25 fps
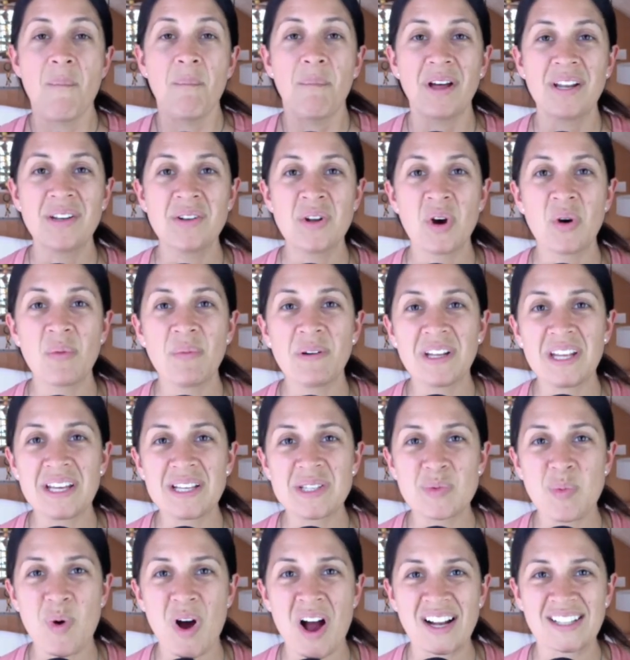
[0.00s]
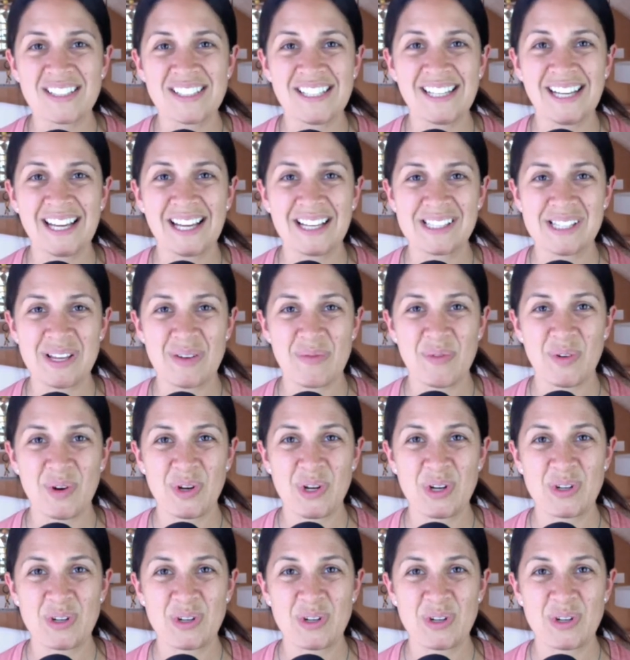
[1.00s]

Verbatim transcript: but nobody's watching except for